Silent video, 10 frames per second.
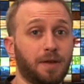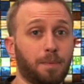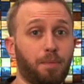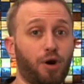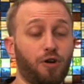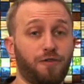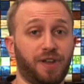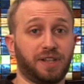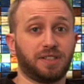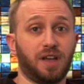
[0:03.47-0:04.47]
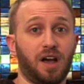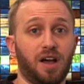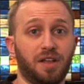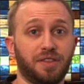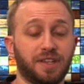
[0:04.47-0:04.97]
perfect
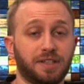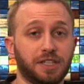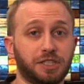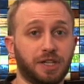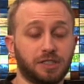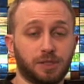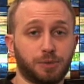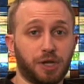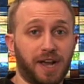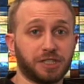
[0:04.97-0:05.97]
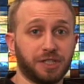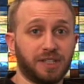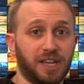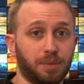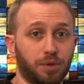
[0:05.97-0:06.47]
on the addition and subtraction
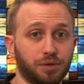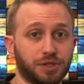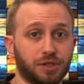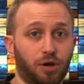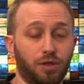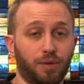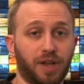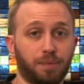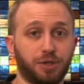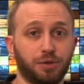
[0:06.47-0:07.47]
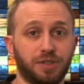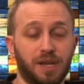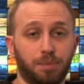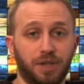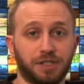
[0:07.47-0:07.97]
tables all the way up to 10
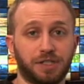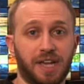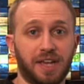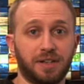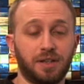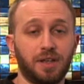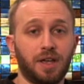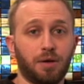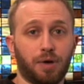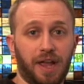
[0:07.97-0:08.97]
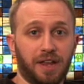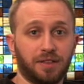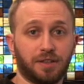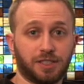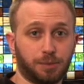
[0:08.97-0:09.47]
plus 10 and
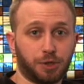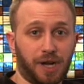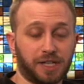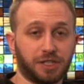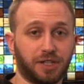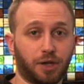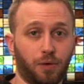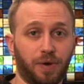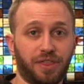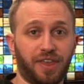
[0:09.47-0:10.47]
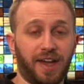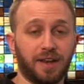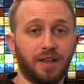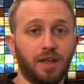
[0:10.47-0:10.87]
the subtraction to go with that,